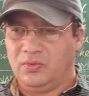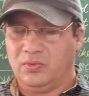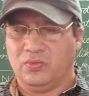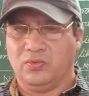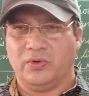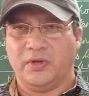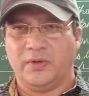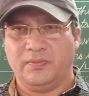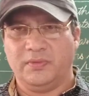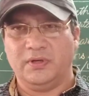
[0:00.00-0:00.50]

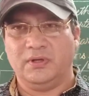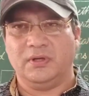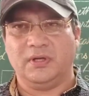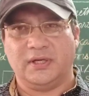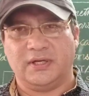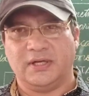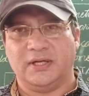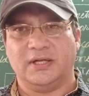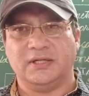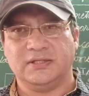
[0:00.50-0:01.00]
Whoever
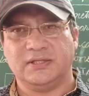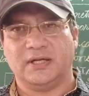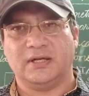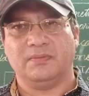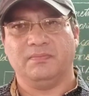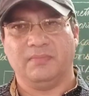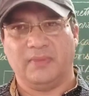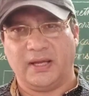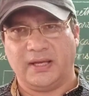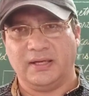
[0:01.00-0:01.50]
attendants
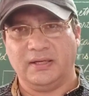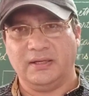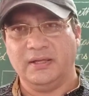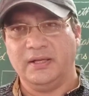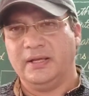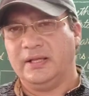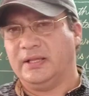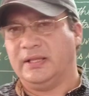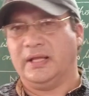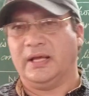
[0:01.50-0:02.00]
are mine,
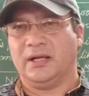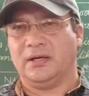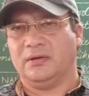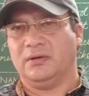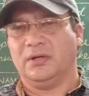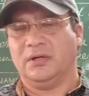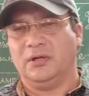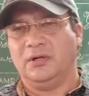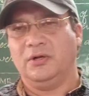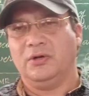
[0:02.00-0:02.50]
they
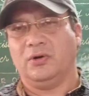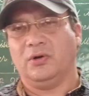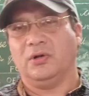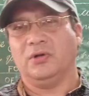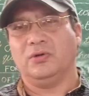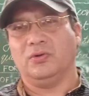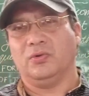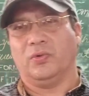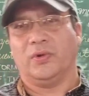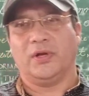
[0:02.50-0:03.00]
are
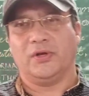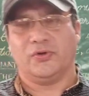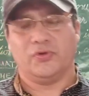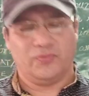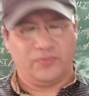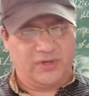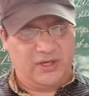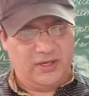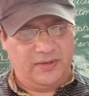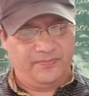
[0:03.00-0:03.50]
all loyal
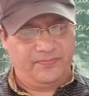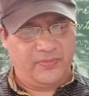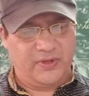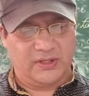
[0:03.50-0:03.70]
to me.